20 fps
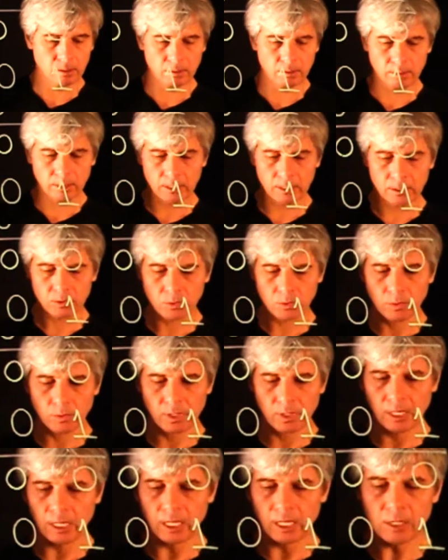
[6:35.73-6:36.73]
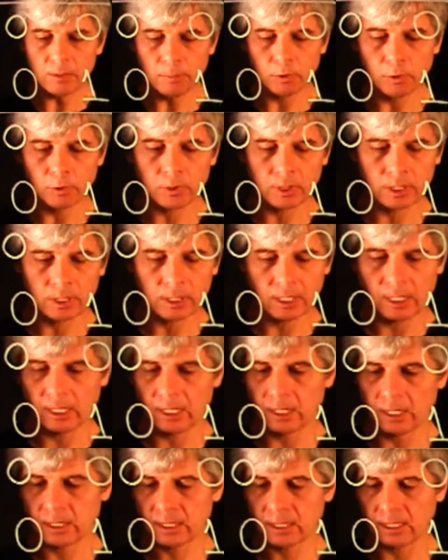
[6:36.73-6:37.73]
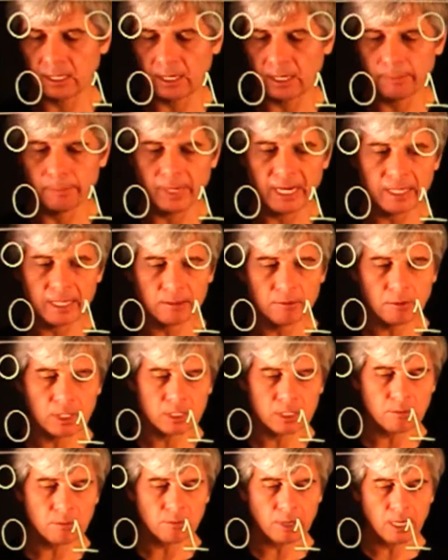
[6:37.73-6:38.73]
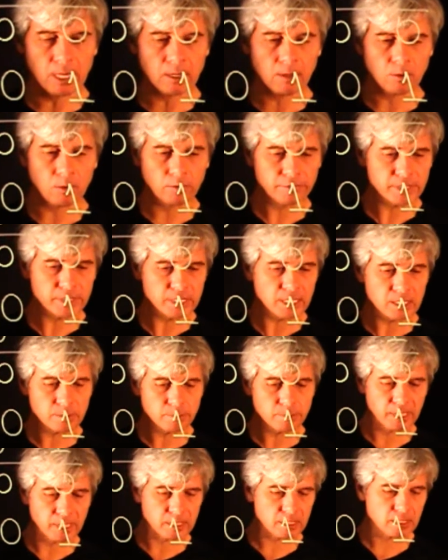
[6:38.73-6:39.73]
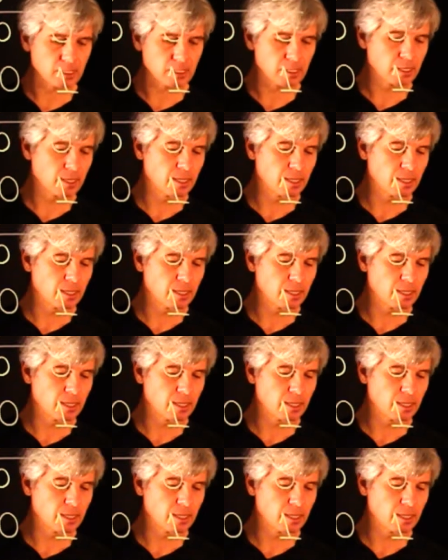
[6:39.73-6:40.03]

right? So the input is a binary string of 6 bits,